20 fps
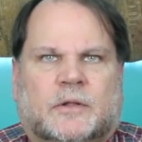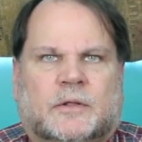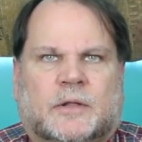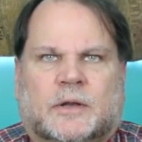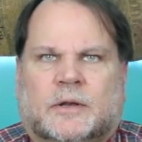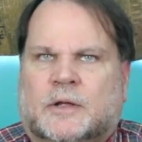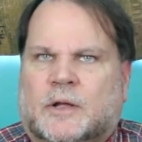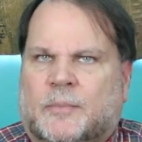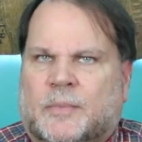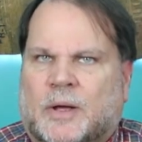
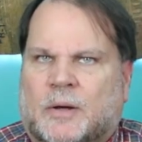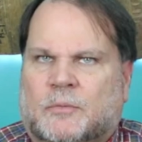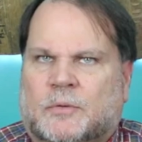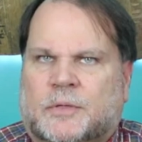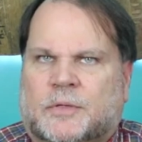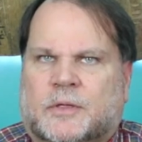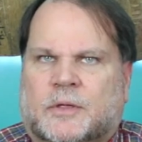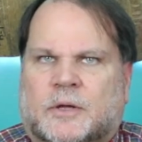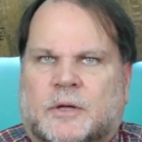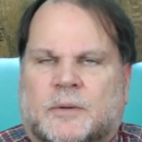that come out
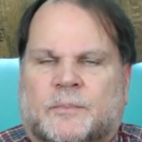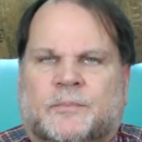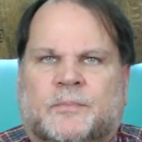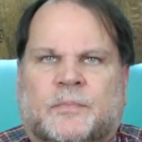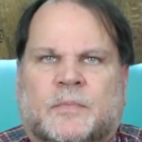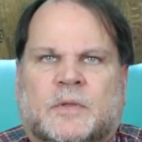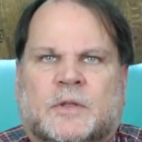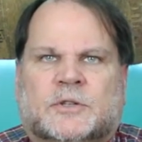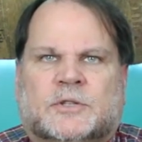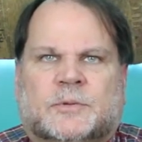with
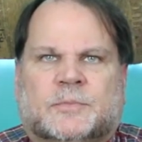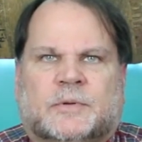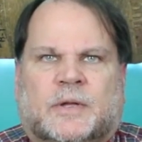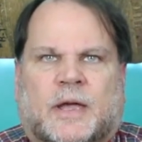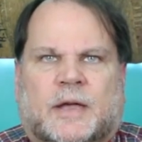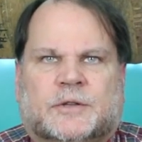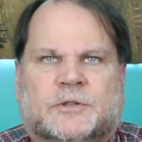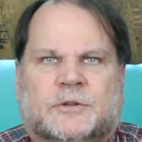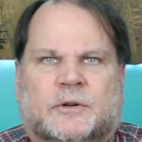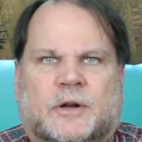some
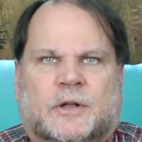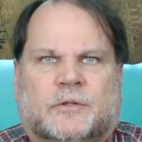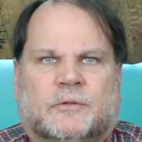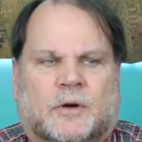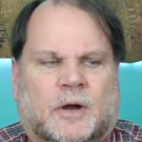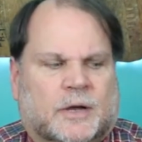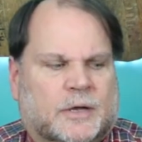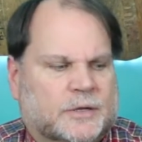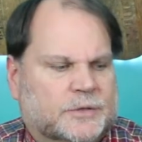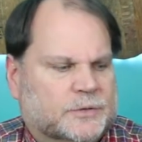cask strength
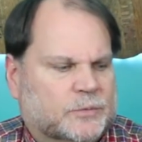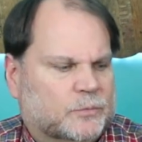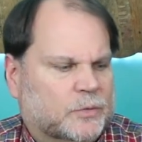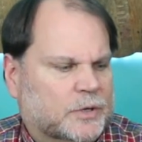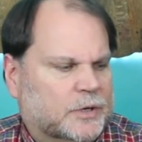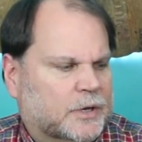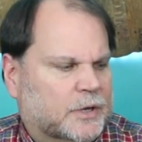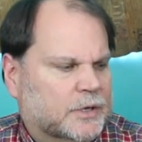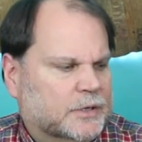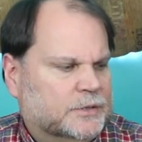ryes and
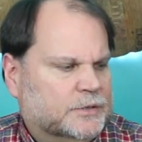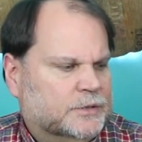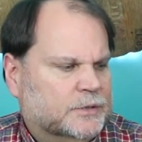whatnot.